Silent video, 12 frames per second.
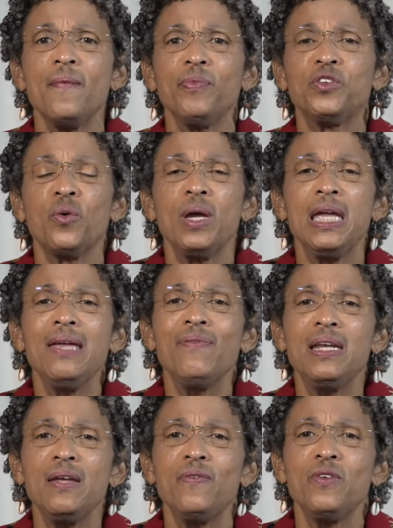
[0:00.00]
So
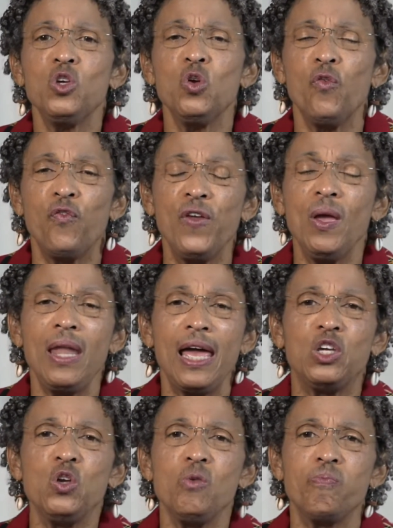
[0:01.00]
even if you feel
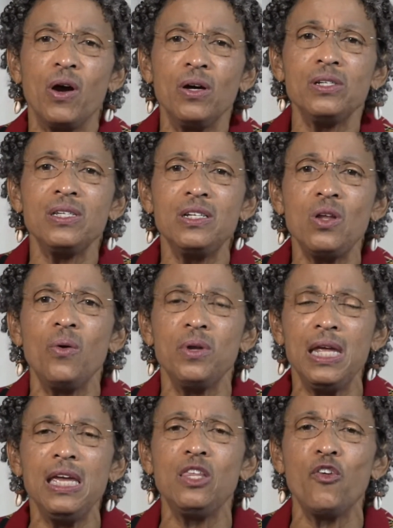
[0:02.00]
like you personally don't
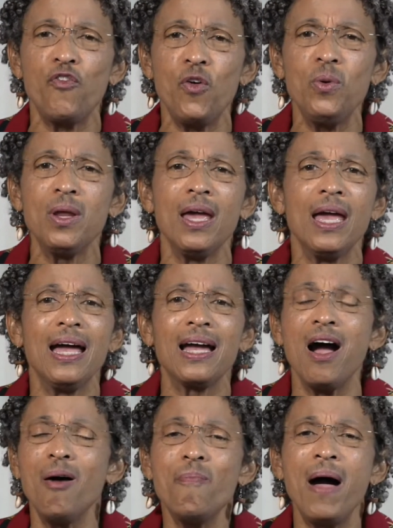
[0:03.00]
need the food,
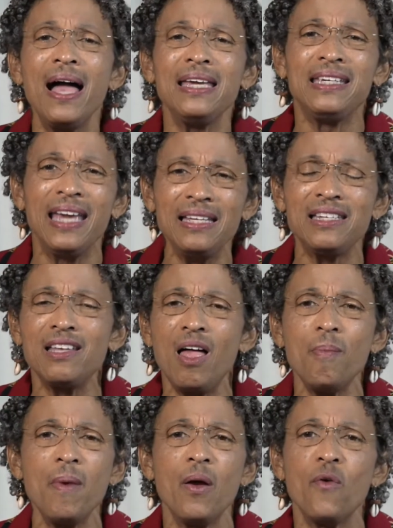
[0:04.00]
come by, get
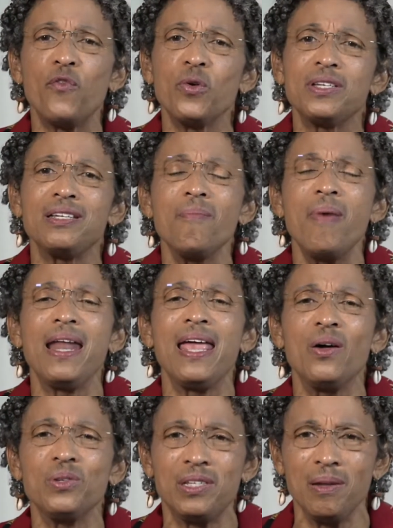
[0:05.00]
some for somebody
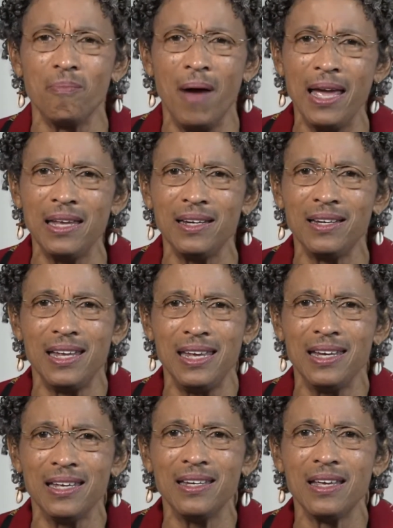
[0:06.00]
else that might need
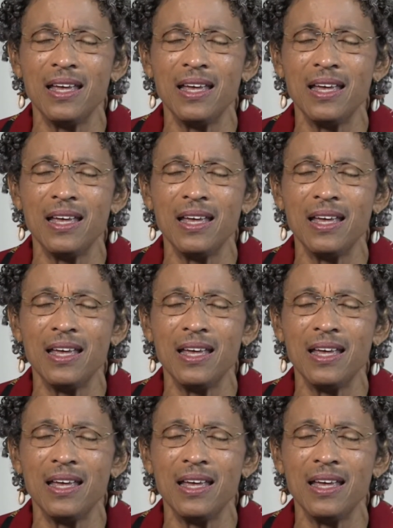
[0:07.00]
it.